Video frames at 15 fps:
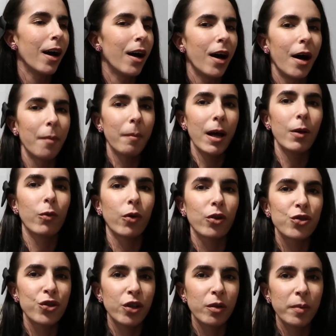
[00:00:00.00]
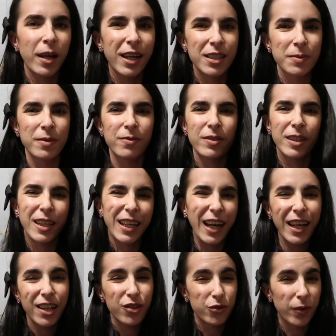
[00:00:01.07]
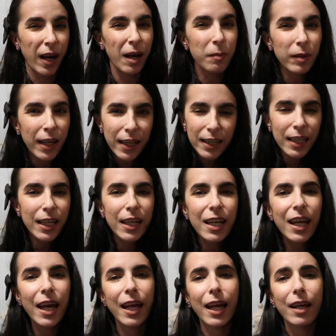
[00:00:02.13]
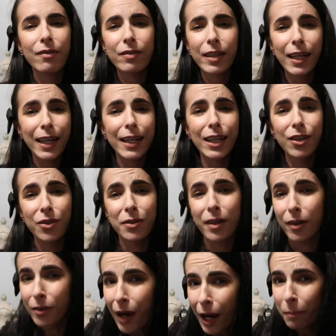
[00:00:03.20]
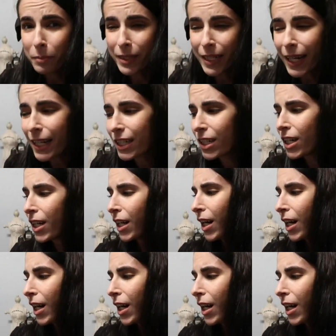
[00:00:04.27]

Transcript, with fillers: Um, my wardrobe has been feeling kind of drab lately and I feel like I need an update.